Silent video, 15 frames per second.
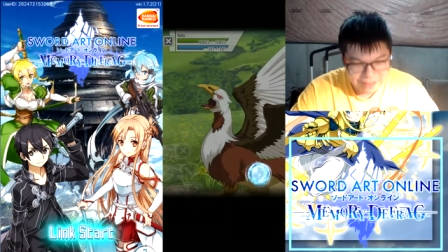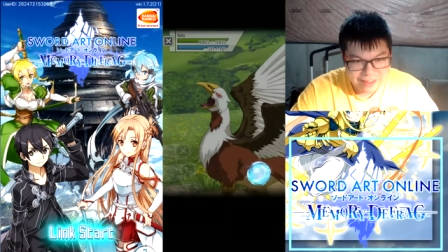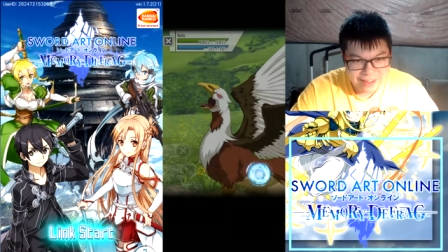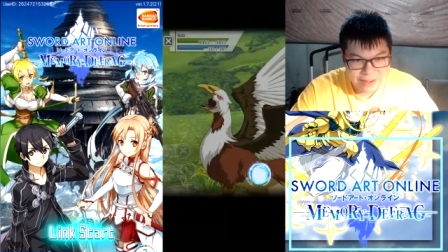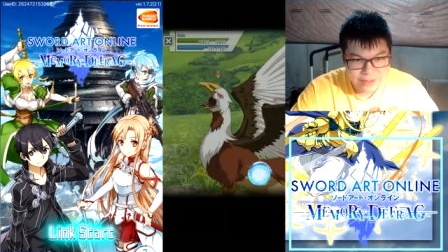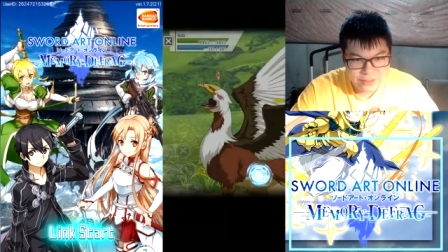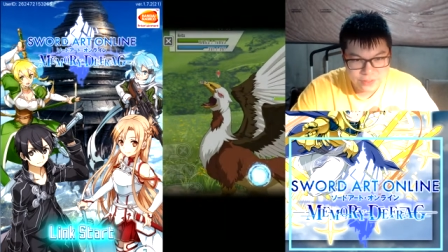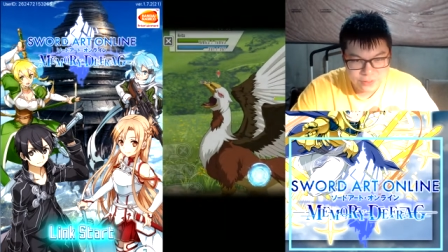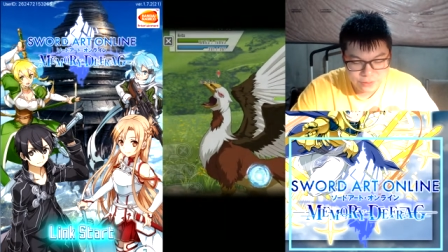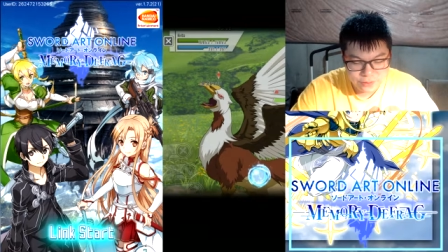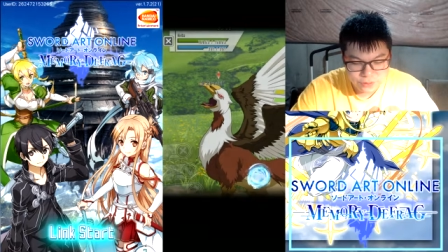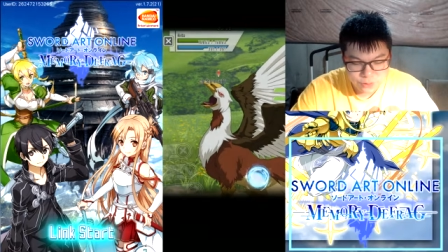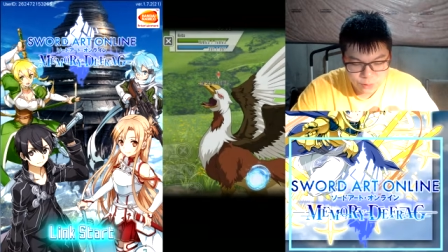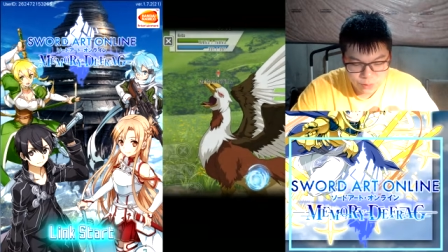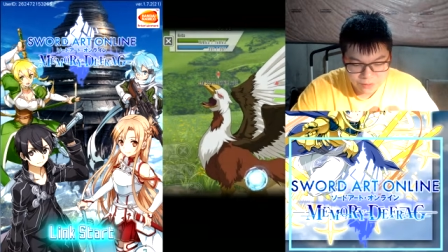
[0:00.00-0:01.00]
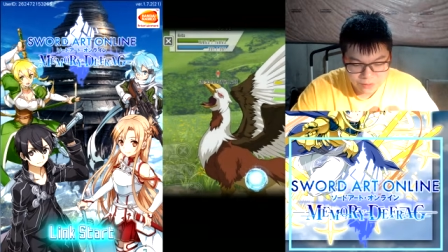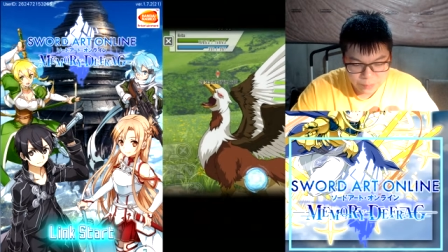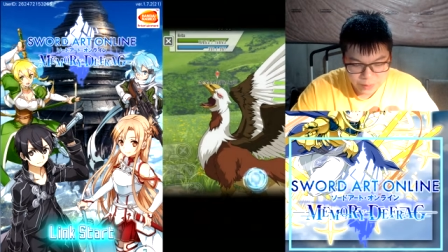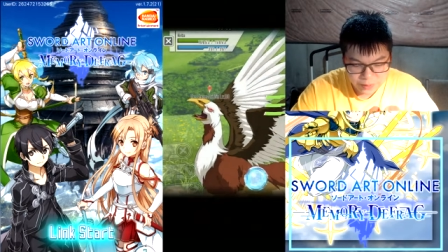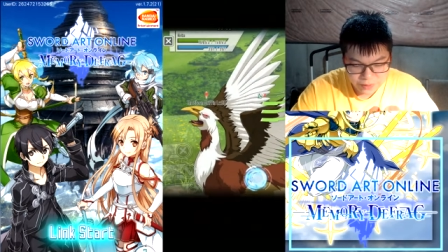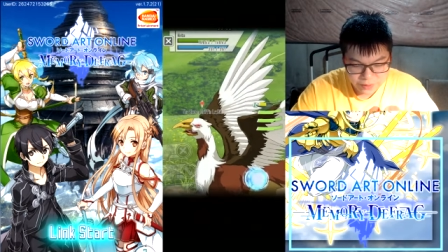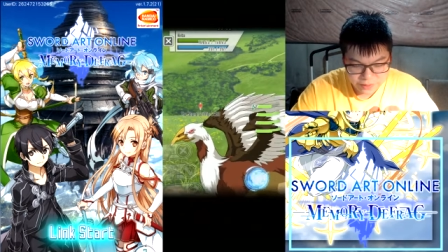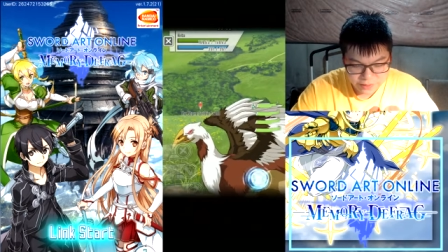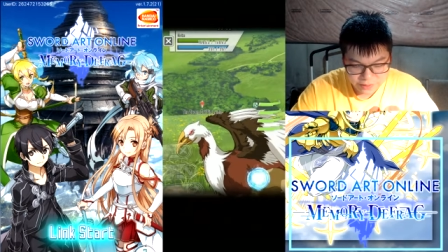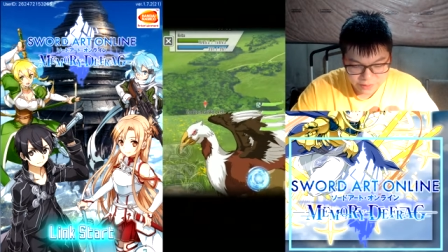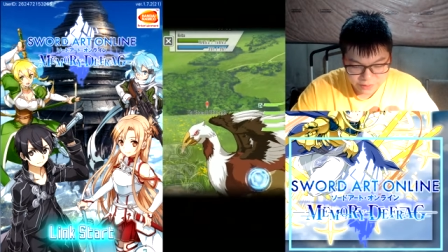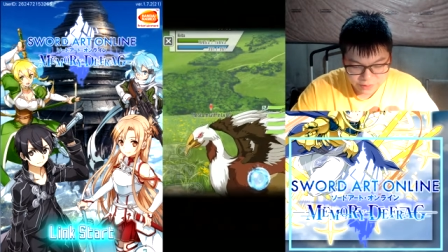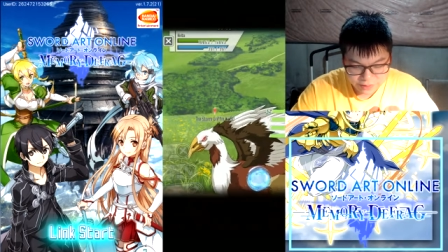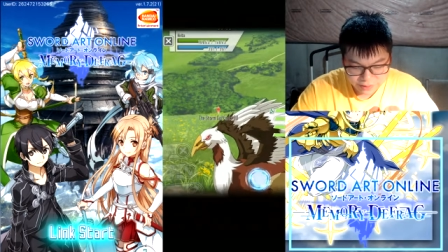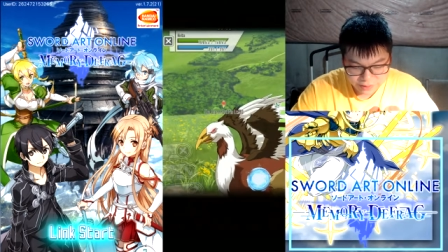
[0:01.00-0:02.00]
I do have a barrier
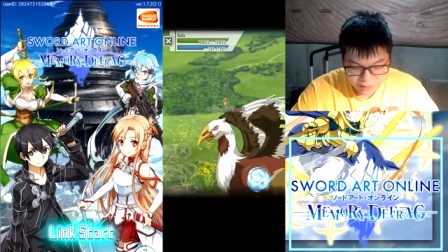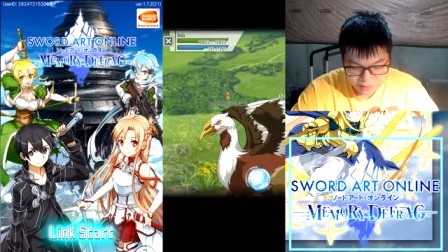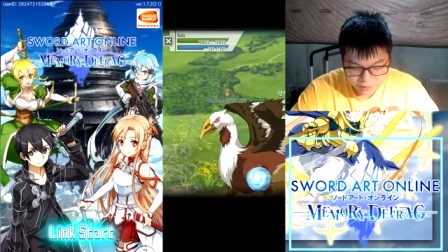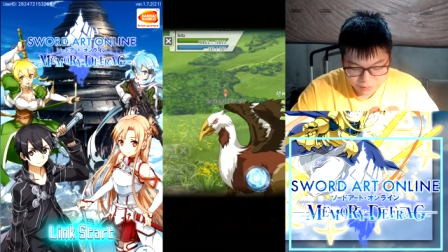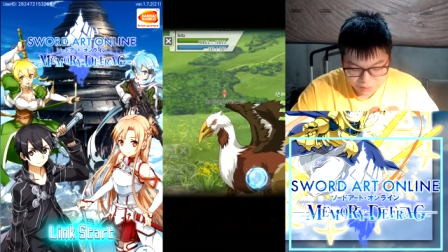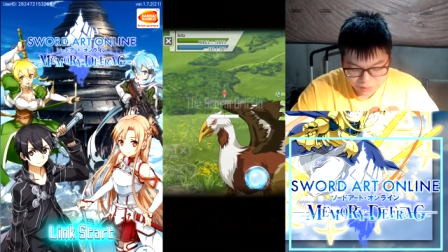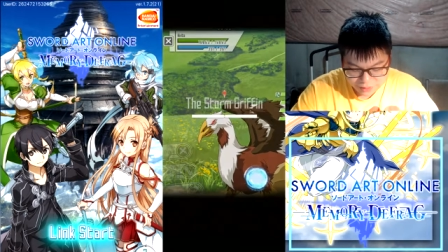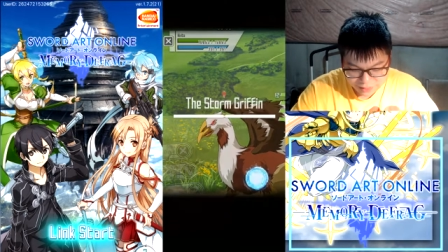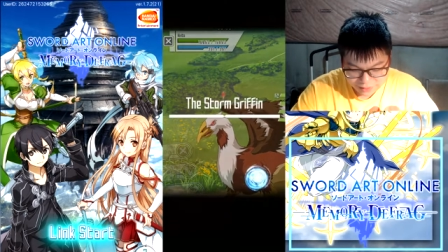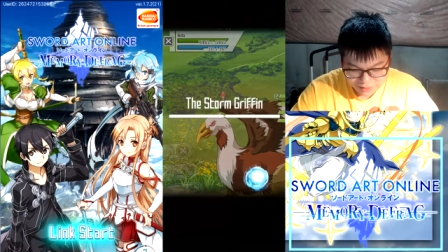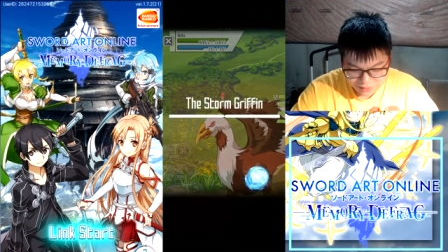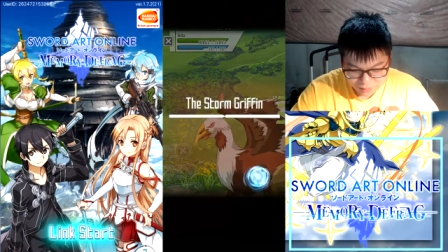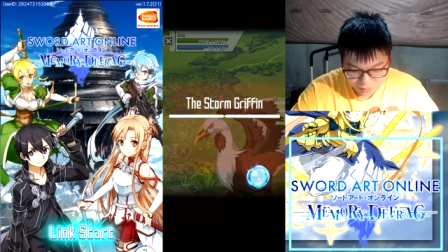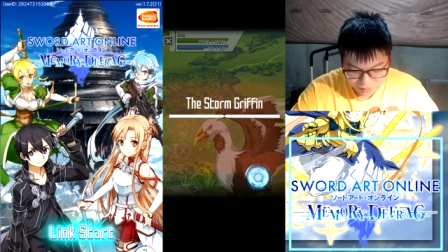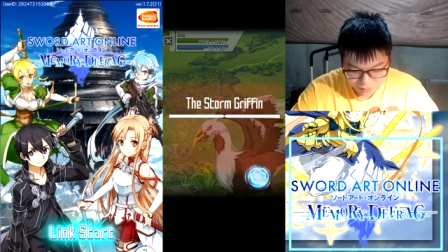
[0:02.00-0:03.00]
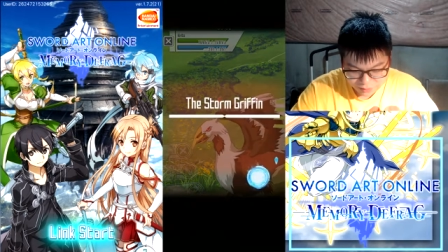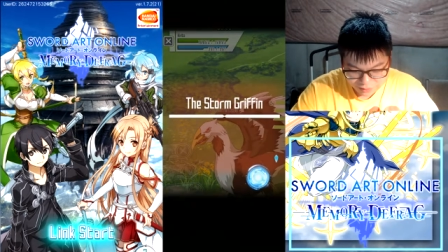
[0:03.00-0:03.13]
character. I can use that temporarily.